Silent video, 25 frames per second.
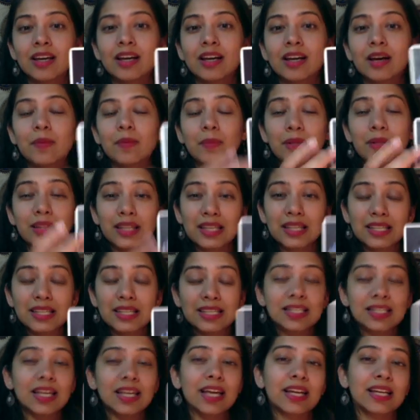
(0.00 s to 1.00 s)
But this
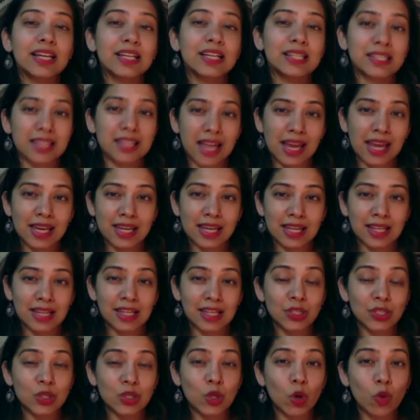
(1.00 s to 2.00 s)
cycle is ending. There's
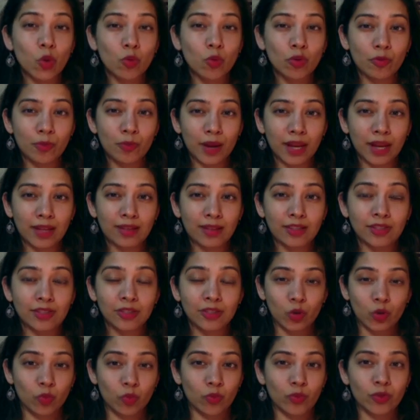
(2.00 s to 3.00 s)
no more pain, there's
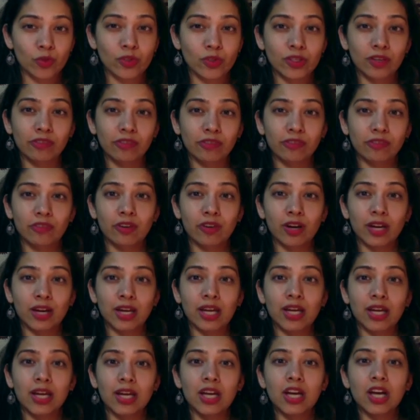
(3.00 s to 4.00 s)
no more suffering
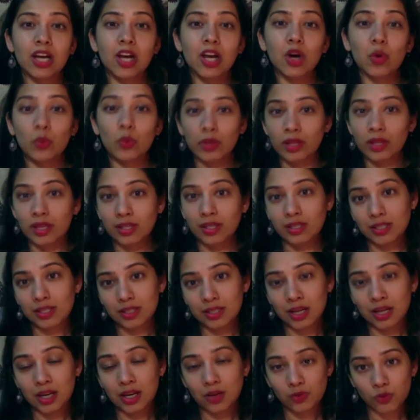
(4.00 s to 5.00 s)
with this
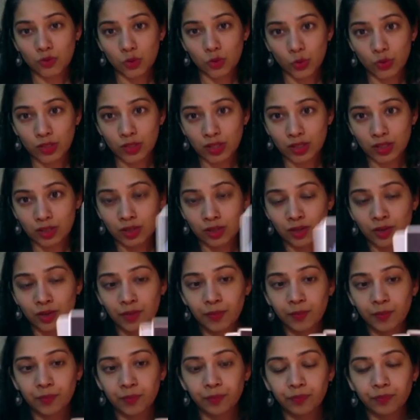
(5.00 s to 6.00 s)
10 of Swords here.
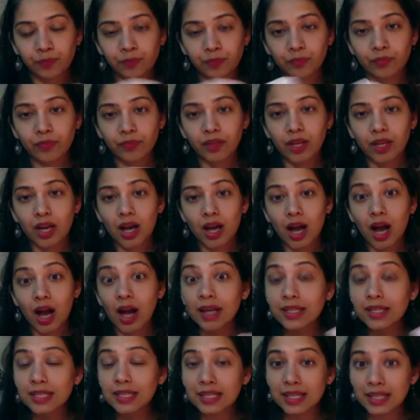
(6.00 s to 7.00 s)

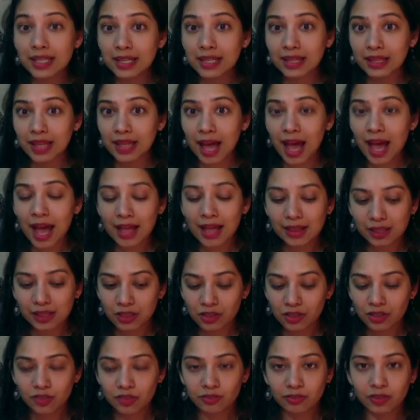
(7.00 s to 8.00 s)
Underneath that
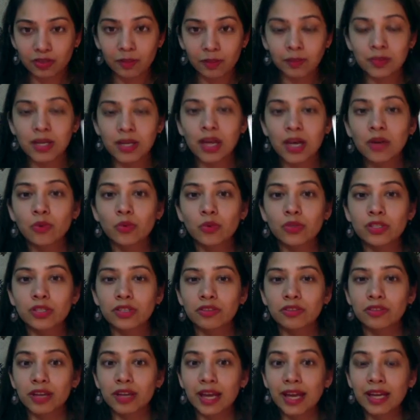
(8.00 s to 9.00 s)
just flipped out was
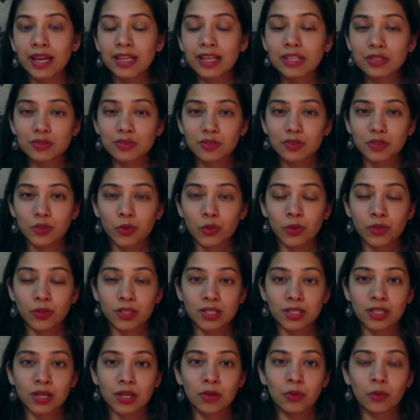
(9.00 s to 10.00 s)
the Ace of Swords.
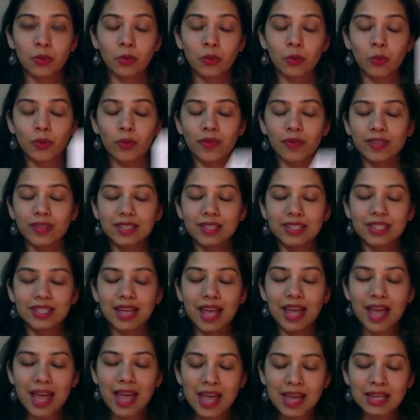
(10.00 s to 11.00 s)
Now with the
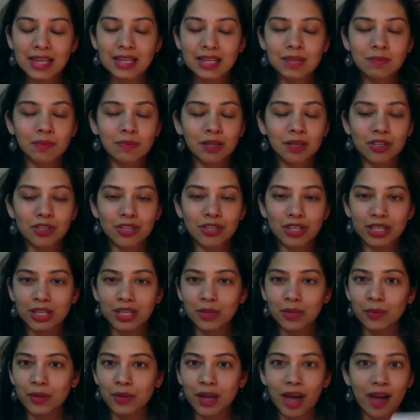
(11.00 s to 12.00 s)
10, immediately
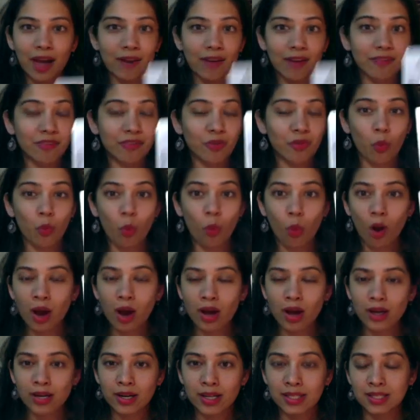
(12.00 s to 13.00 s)
we have the 1.